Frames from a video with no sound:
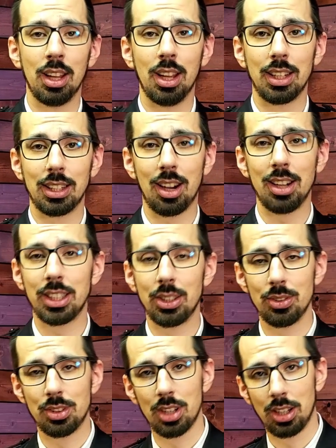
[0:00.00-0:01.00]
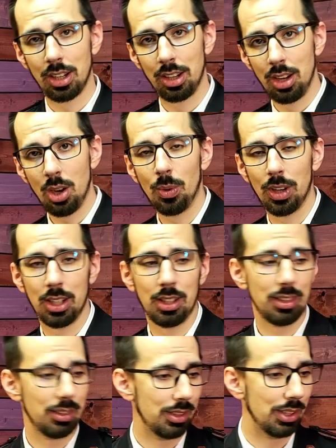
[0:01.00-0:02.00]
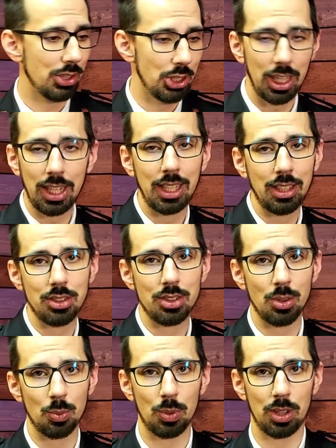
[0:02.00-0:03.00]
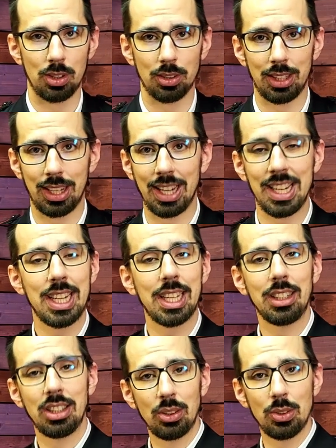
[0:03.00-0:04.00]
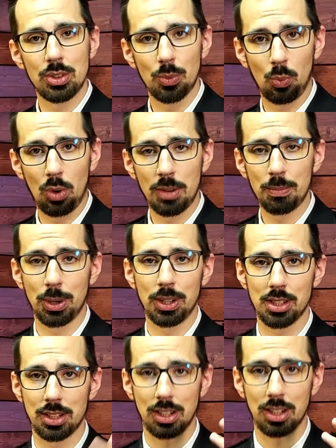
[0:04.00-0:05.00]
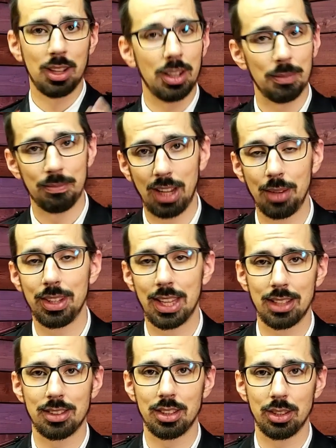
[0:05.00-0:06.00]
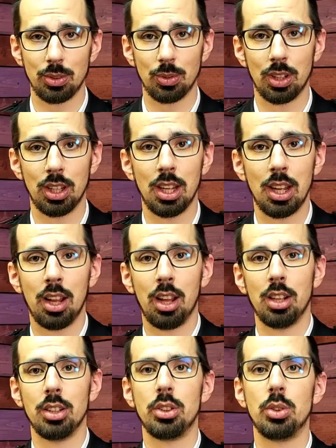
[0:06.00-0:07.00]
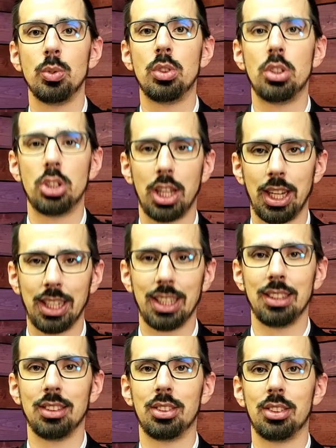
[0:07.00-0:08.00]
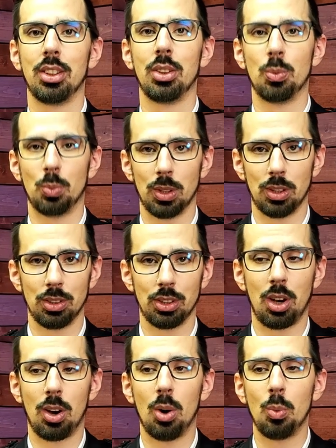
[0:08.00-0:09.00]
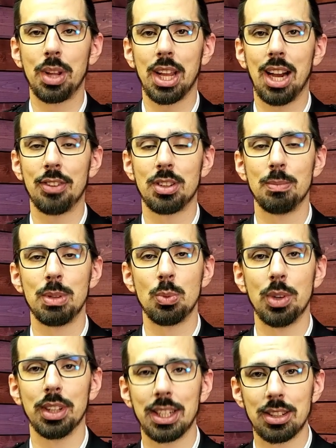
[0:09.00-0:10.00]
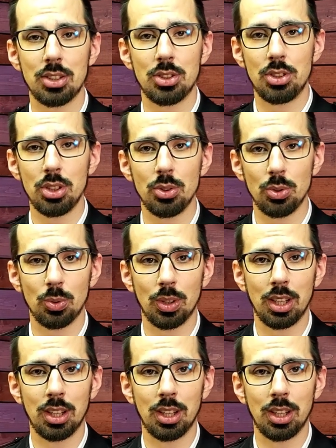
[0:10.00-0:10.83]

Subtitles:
God used Noah to change the world. And he can use one person, maybe that's you, to change the world. All we have to be willing to do